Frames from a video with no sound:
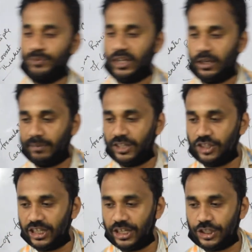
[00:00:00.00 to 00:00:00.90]

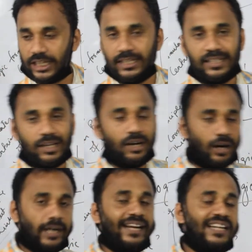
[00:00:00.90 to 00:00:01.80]
imagination,
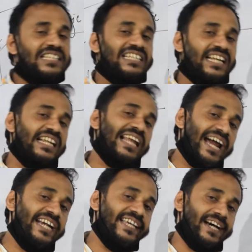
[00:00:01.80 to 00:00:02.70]
or any general
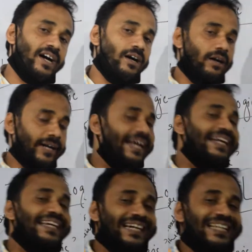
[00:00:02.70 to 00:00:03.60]
idea or
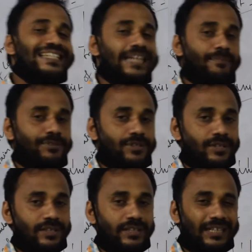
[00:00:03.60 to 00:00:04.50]
any concept
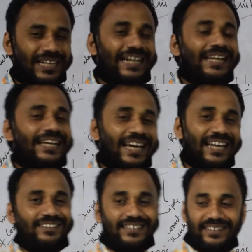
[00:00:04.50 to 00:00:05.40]
regarding
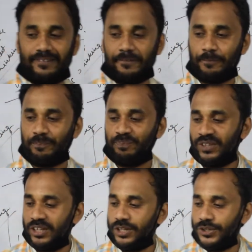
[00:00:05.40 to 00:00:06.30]
anything.
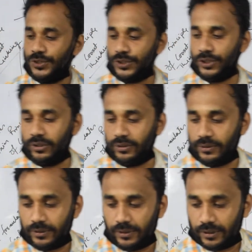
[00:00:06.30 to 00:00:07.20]

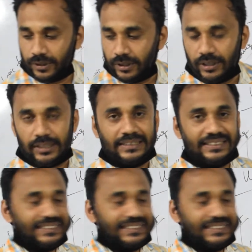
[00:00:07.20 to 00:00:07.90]
So this is